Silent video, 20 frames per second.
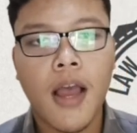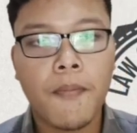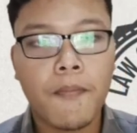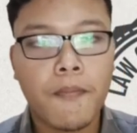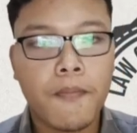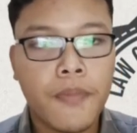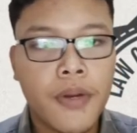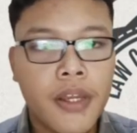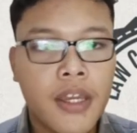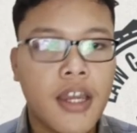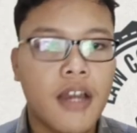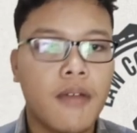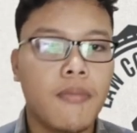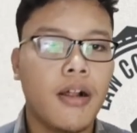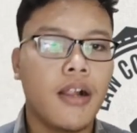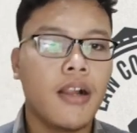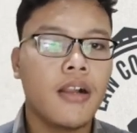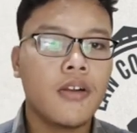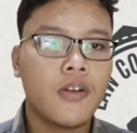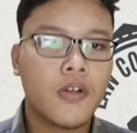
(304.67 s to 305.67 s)

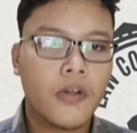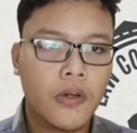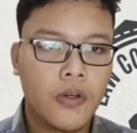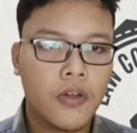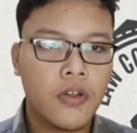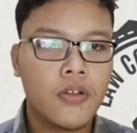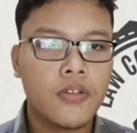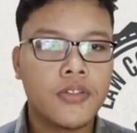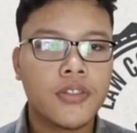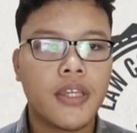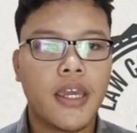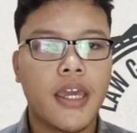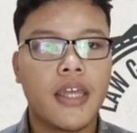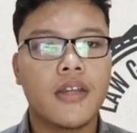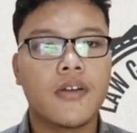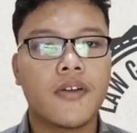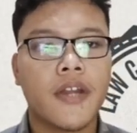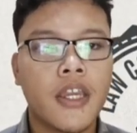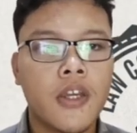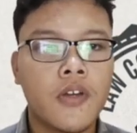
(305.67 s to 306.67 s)
applicable rules
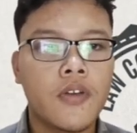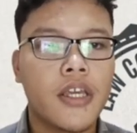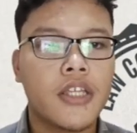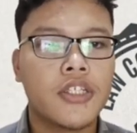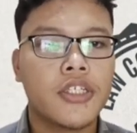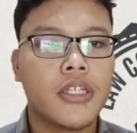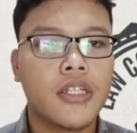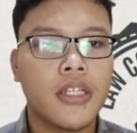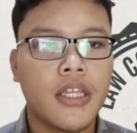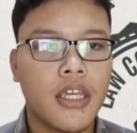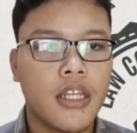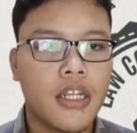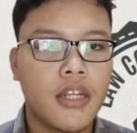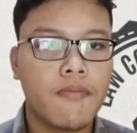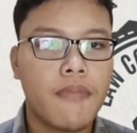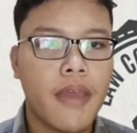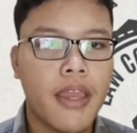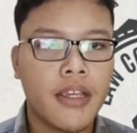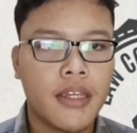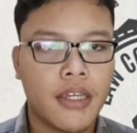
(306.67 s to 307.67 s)
and regulation in
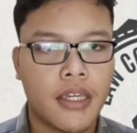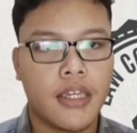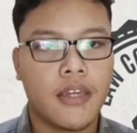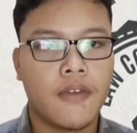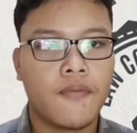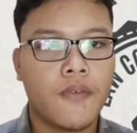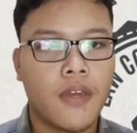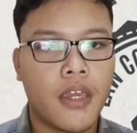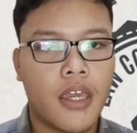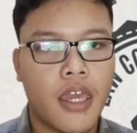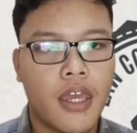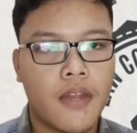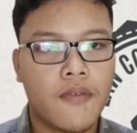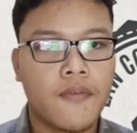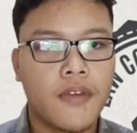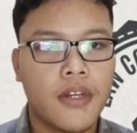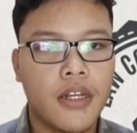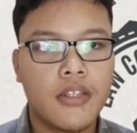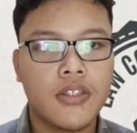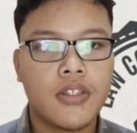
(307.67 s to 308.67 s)
the banking
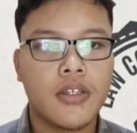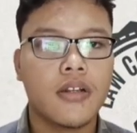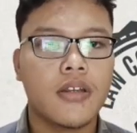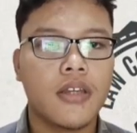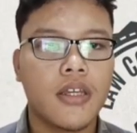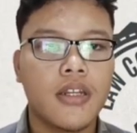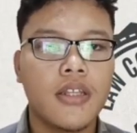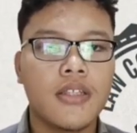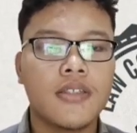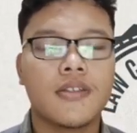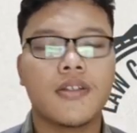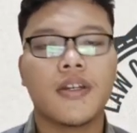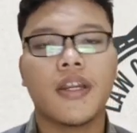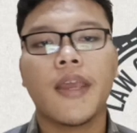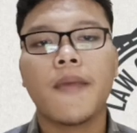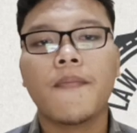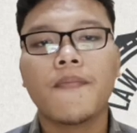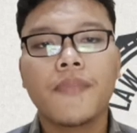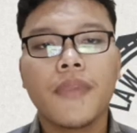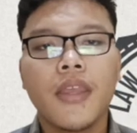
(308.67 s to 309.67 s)
and financial
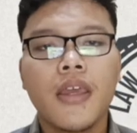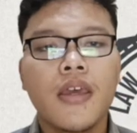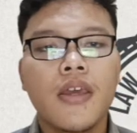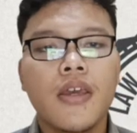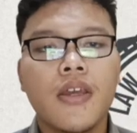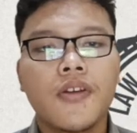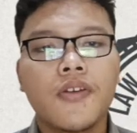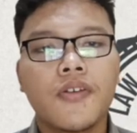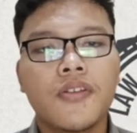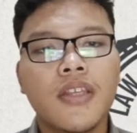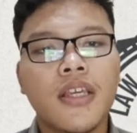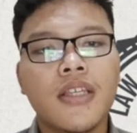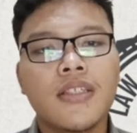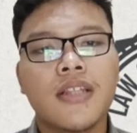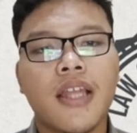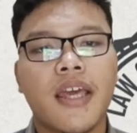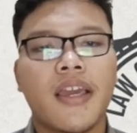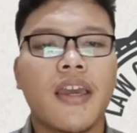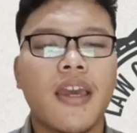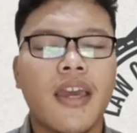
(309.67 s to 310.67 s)
industry.
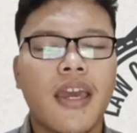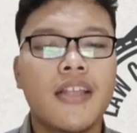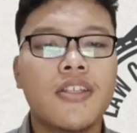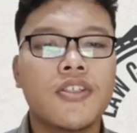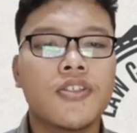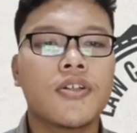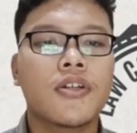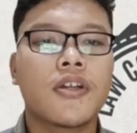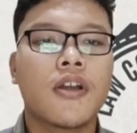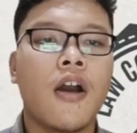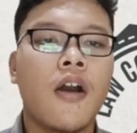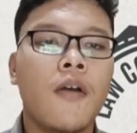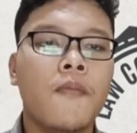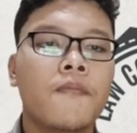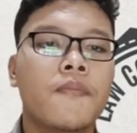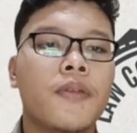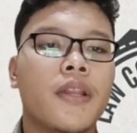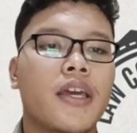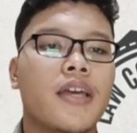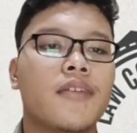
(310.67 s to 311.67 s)
Duties like ensure
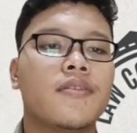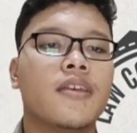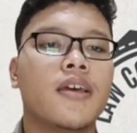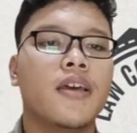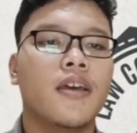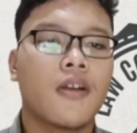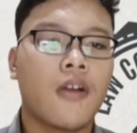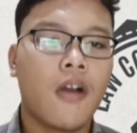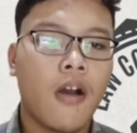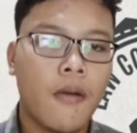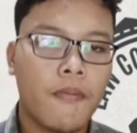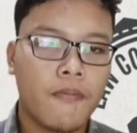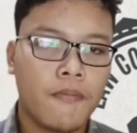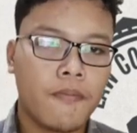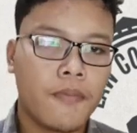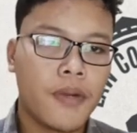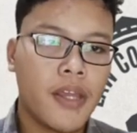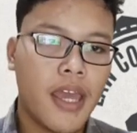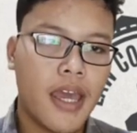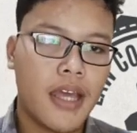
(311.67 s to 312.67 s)

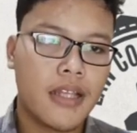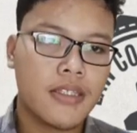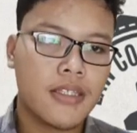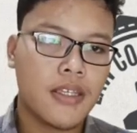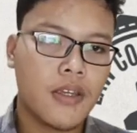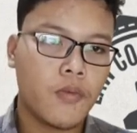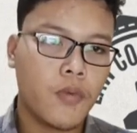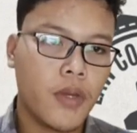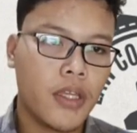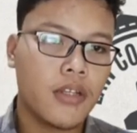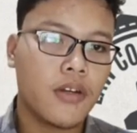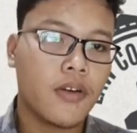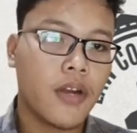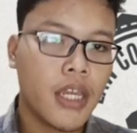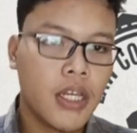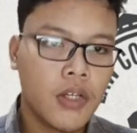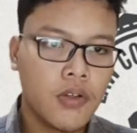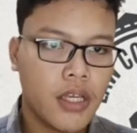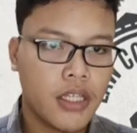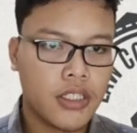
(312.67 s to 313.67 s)
compliance with
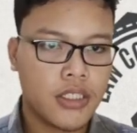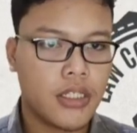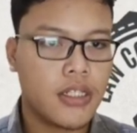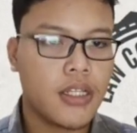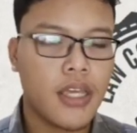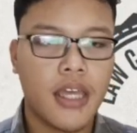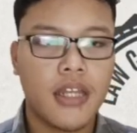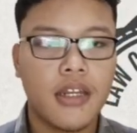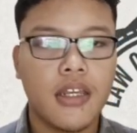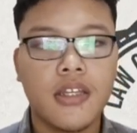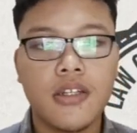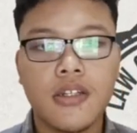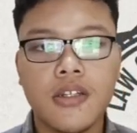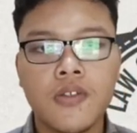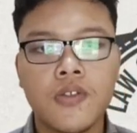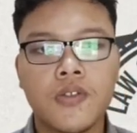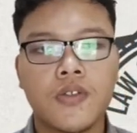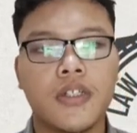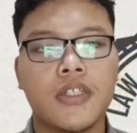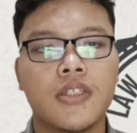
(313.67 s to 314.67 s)
regulation and
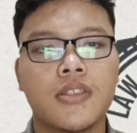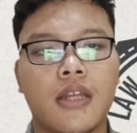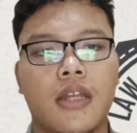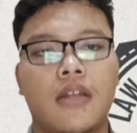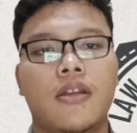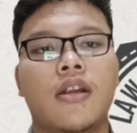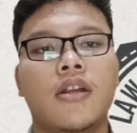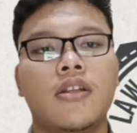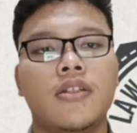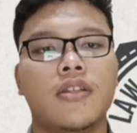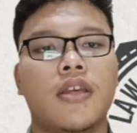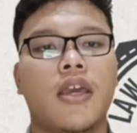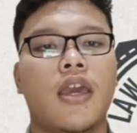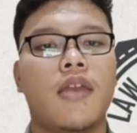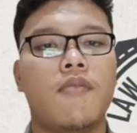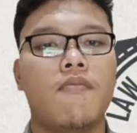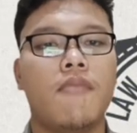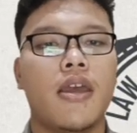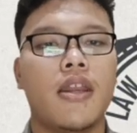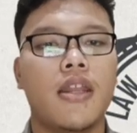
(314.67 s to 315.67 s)
industry standards
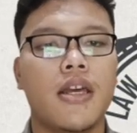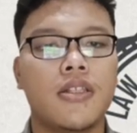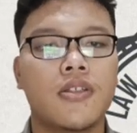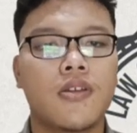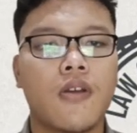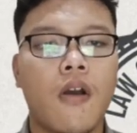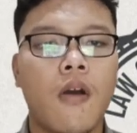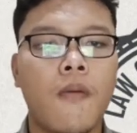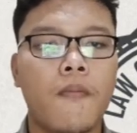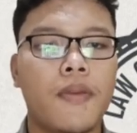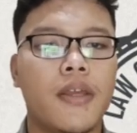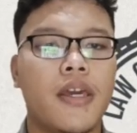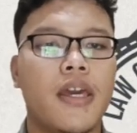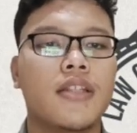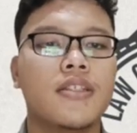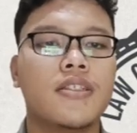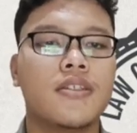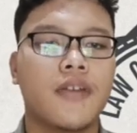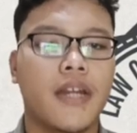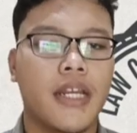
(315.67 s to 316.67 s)
and manage
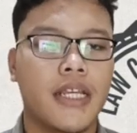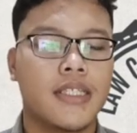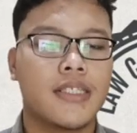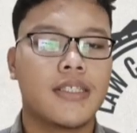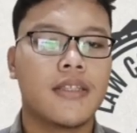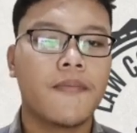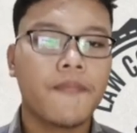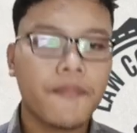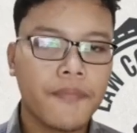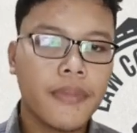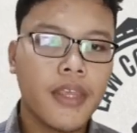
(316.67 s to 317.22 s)
compliance risks.